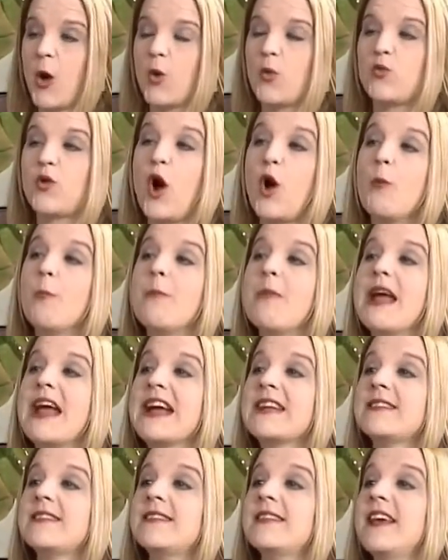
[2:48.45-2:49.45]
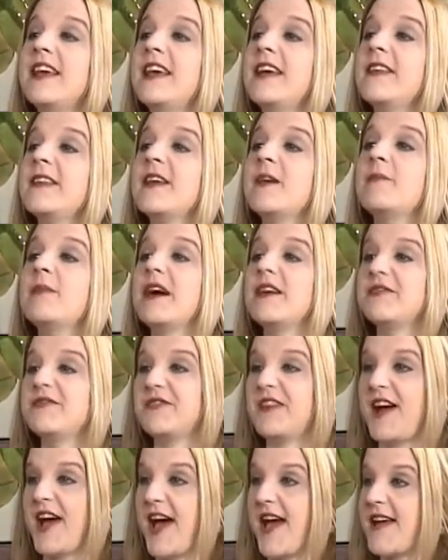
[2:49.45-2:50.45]
romancing the
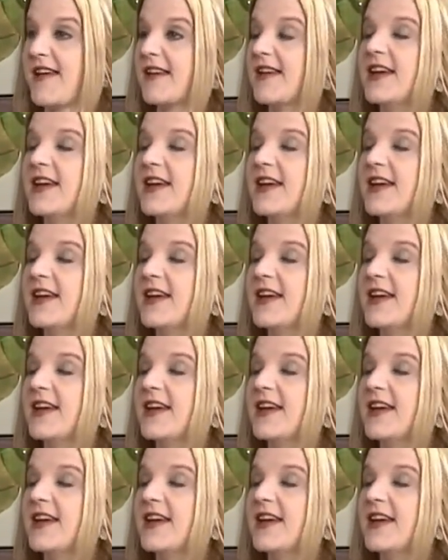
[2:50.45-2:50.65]
buffet.